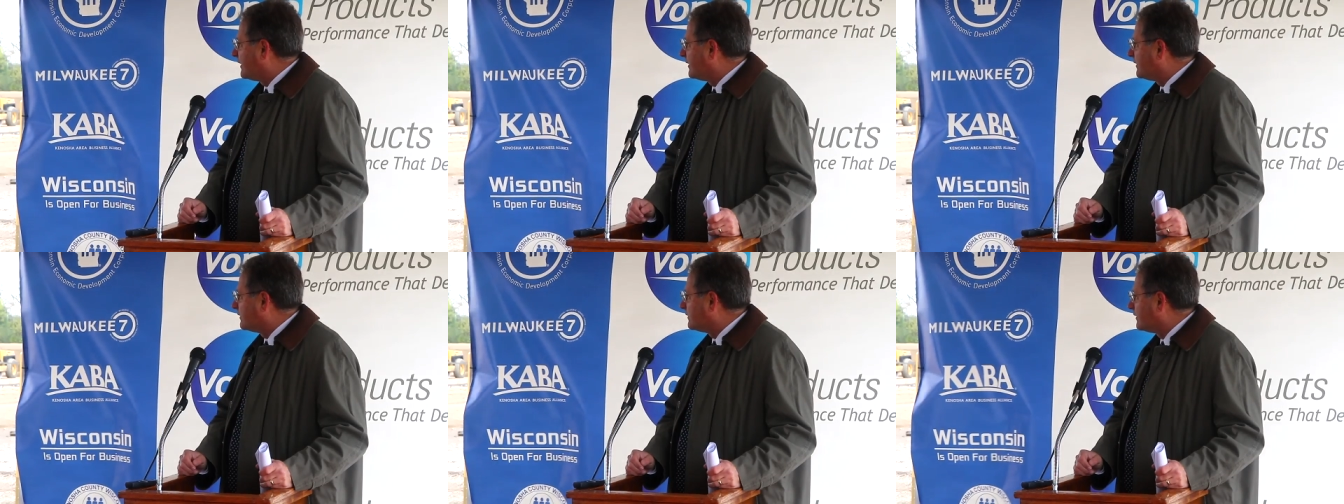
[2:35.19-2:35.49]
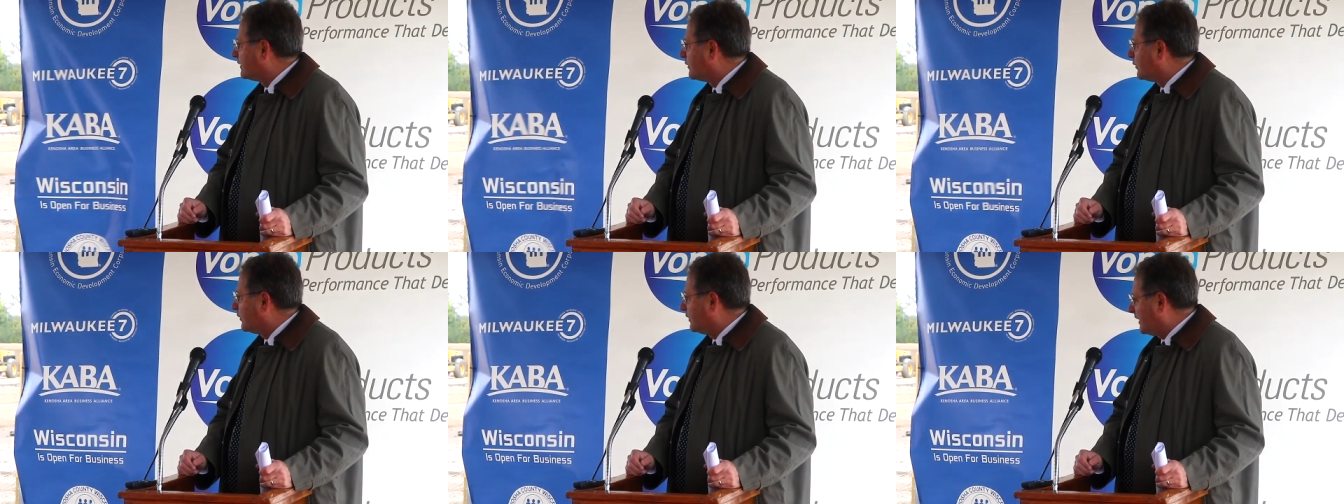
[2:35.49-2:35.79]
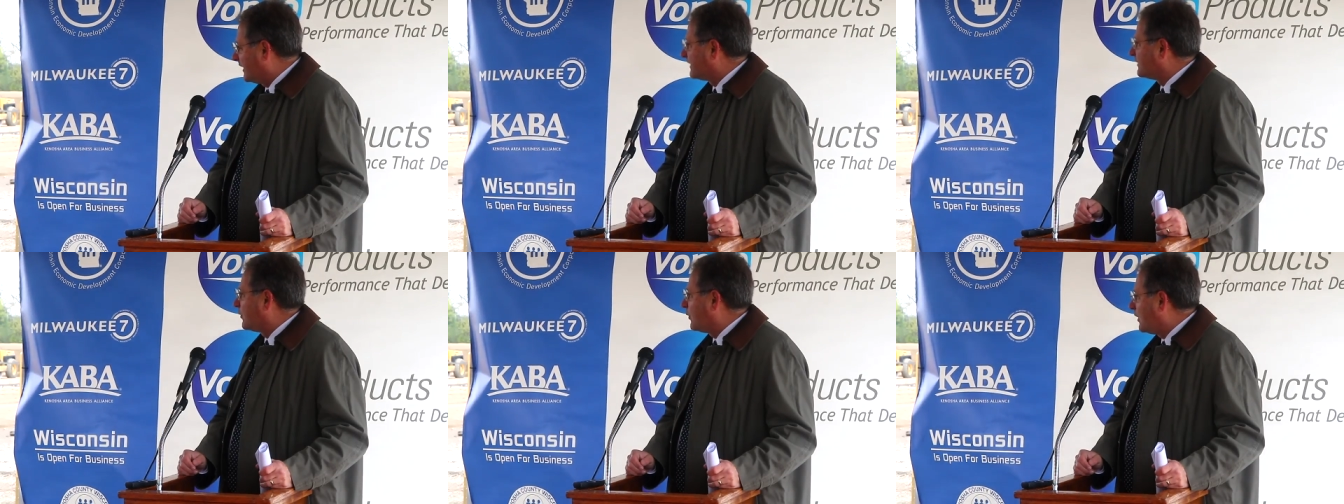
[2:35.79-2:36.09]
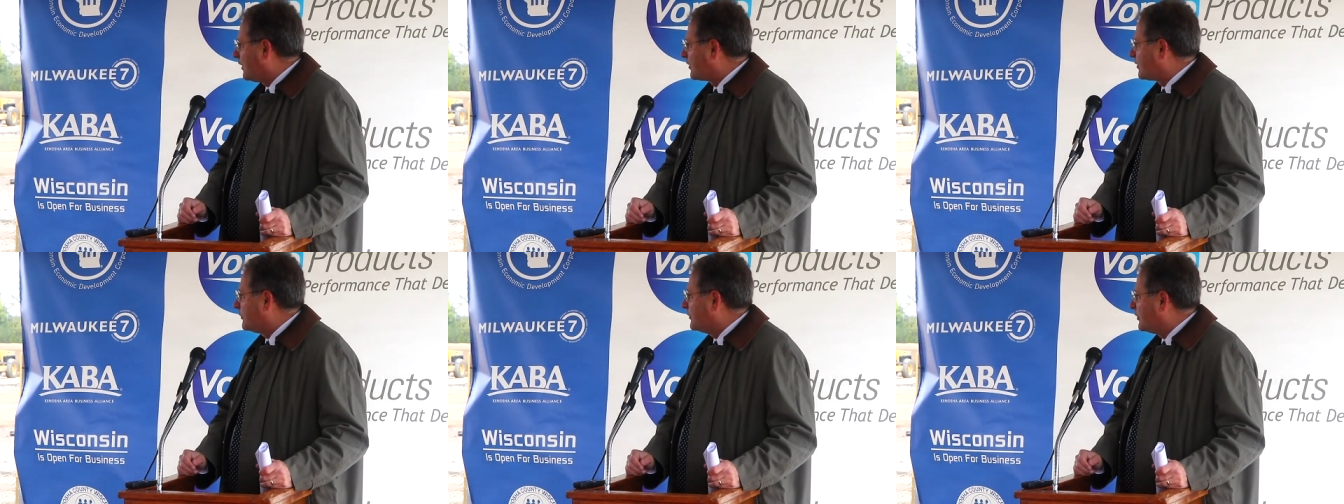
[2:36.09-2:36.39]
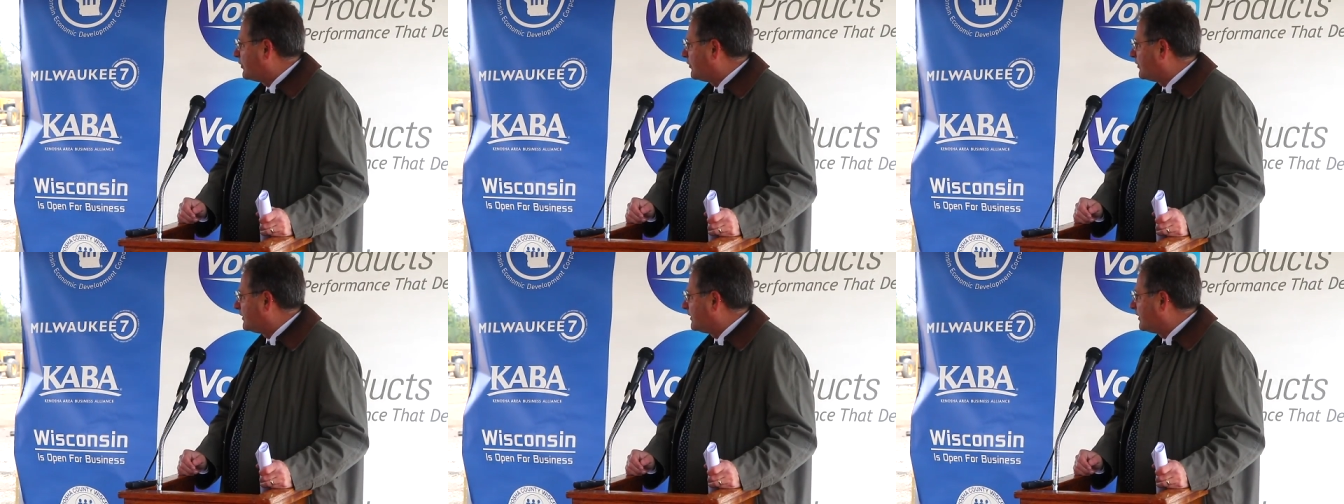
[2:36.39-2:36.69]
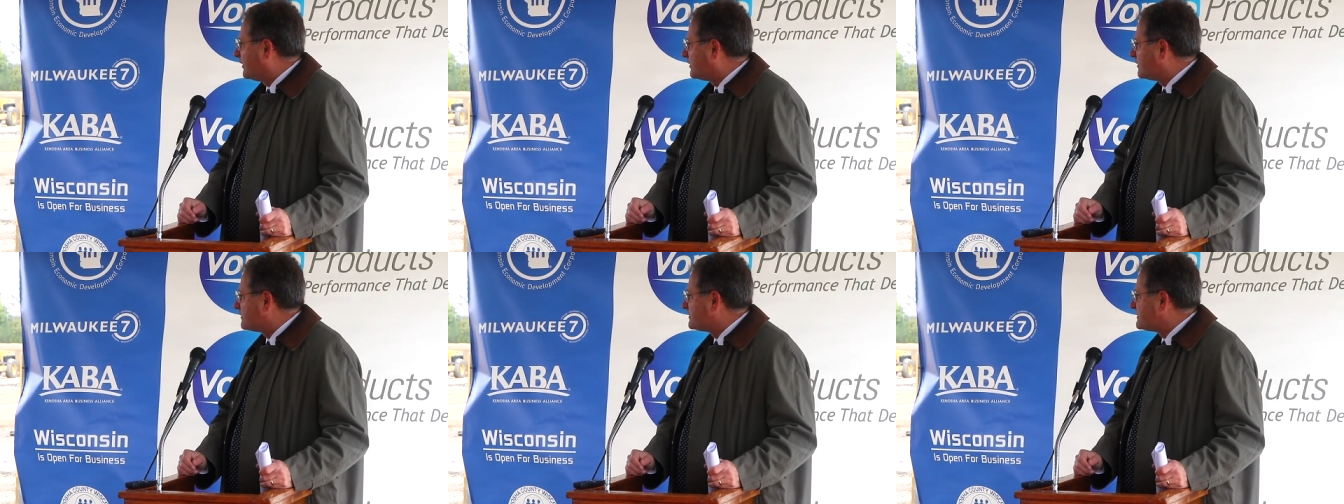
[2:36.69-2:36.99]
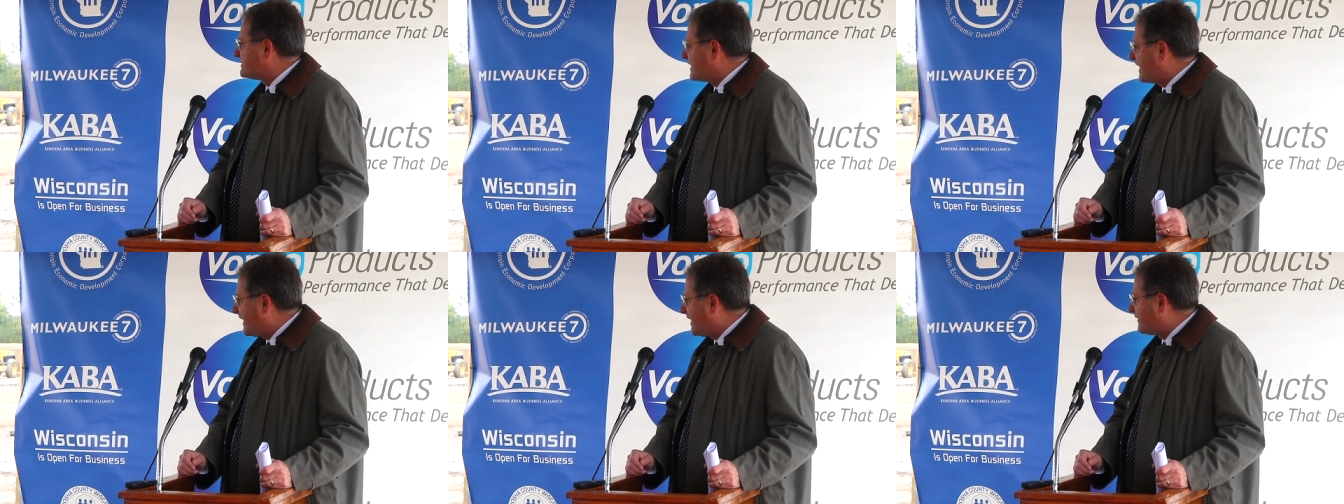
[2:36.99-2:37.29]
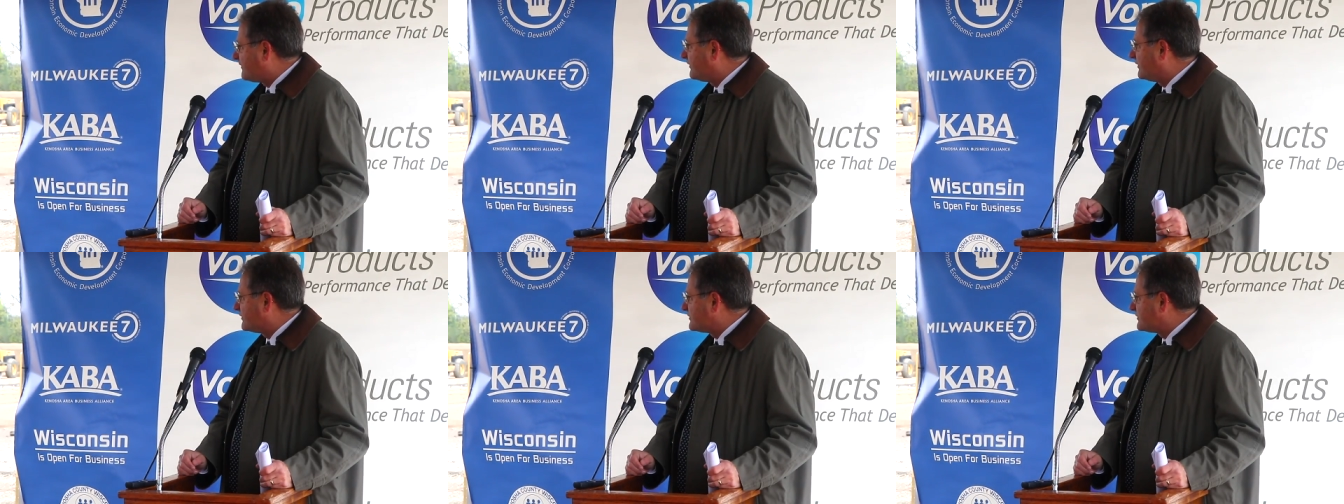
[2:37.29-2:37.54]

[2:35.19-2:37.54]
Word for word: And we'd like to welcome you and your staff,